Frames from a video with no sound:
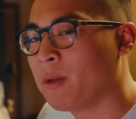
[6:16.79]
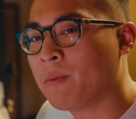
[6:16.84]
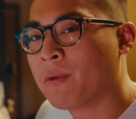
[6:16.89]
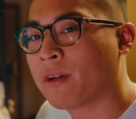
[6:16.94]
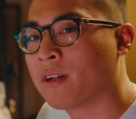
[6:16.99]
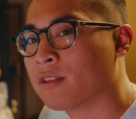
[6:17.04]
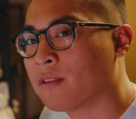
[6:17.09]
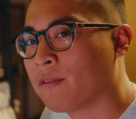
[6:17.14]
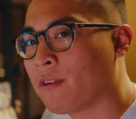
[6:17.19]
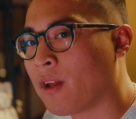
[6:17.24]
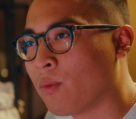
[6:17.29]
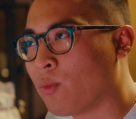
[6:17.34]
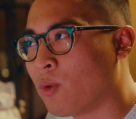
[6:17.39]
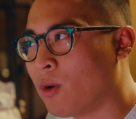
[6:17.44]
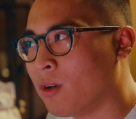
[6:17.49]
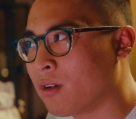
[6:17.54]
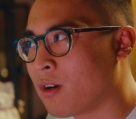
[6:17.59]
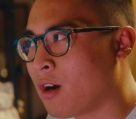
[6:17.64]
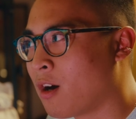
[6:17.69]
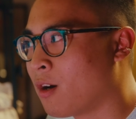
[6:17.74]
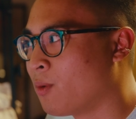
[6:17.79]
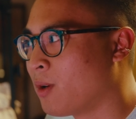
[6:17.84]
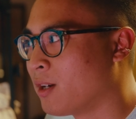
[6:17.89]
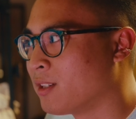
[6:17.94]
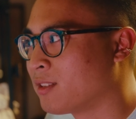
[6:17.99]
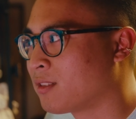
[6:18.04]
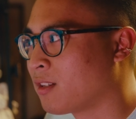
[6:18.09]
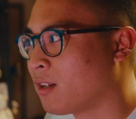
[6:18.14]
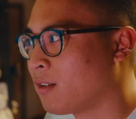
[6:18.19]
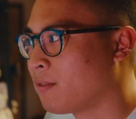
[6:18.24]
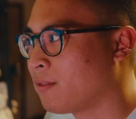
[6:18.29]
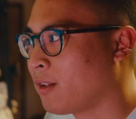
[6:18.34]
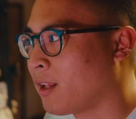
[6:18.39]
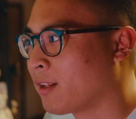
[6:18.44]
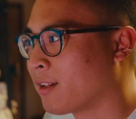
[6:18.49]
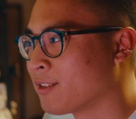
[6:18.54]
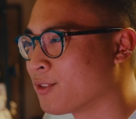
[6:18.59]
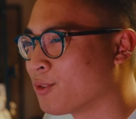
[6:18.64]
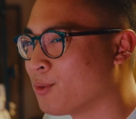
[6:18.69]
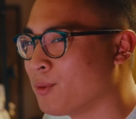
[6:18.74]
because of like one car wise stuff, like
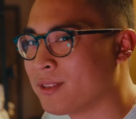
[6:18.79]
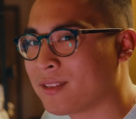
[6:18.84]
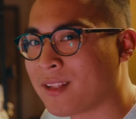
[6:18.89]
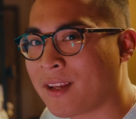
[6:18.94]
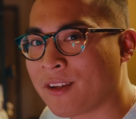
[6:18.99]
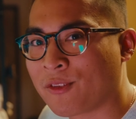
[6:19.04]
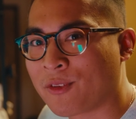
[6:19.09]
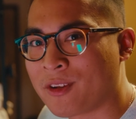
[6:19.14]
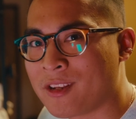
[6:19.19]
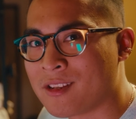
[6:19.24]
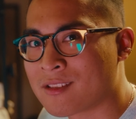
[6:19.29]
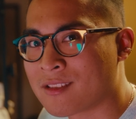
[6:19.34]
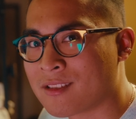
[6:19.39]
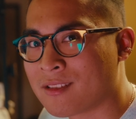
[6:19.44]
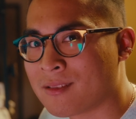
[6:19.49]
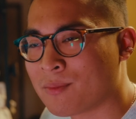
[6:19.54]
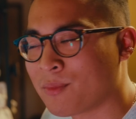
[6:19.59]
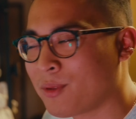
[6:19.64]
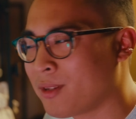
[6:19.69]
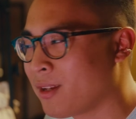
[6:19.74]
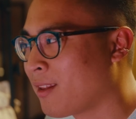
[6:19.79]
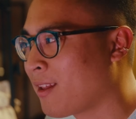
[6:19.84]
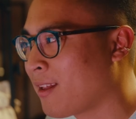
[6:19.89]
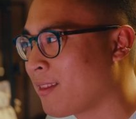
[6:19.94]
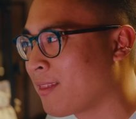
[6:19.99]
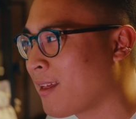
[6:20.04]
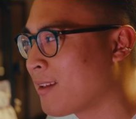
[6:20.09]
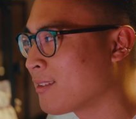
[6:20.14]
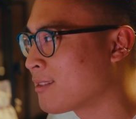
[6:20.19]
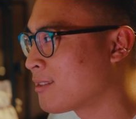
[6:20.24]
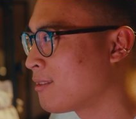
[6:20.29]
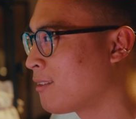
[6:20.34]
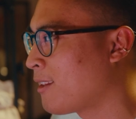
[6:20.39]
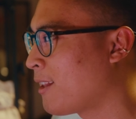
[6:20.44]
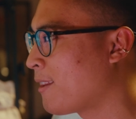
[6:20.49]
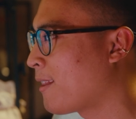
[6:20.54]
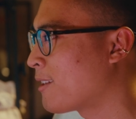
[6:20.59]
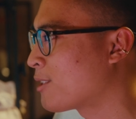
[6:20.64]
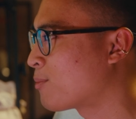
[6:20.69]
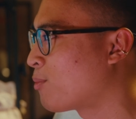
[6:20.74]
there's always that green tint. But yeah, that's
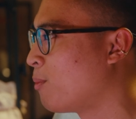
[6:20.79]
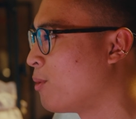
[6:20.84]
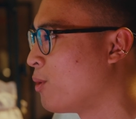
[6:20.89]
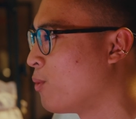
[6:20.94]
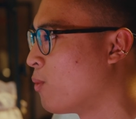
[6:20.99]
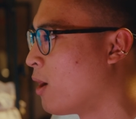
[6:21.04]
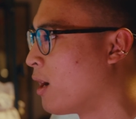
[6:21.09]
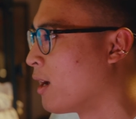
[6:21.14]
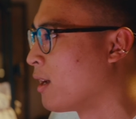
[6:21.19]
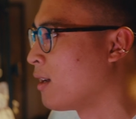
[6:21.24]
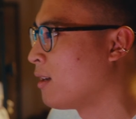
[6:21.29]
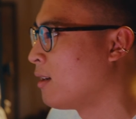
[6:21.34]
probably why.